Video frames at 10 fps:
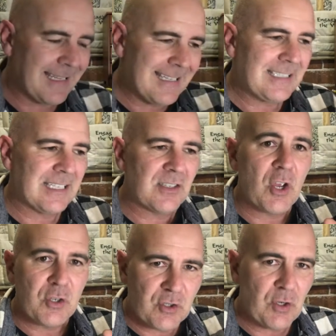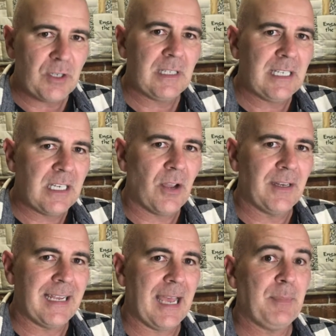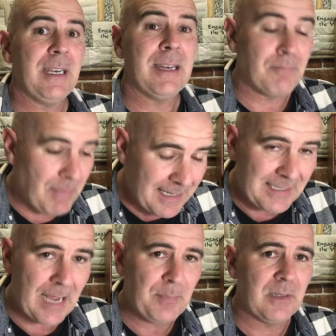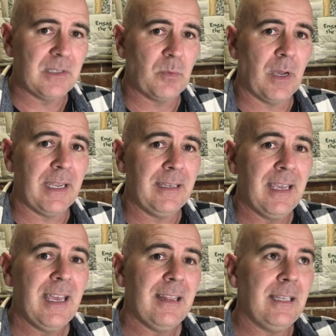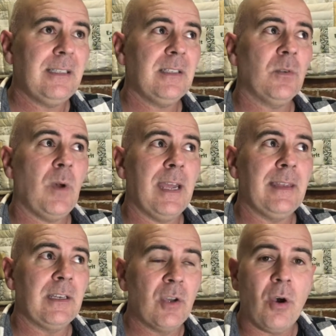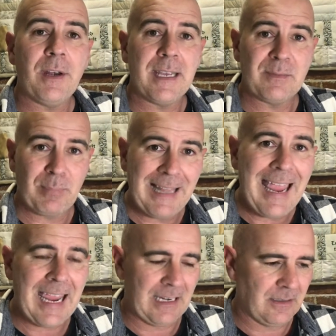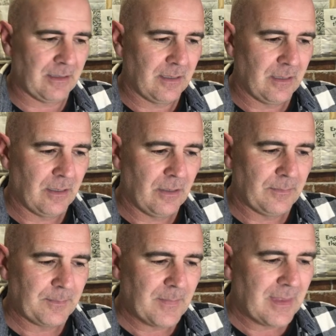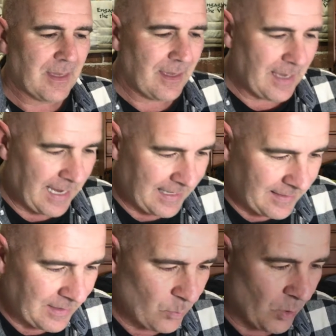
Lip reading: saying this is certainly going to happen. It must happen this way. This is the way that God has planned. And then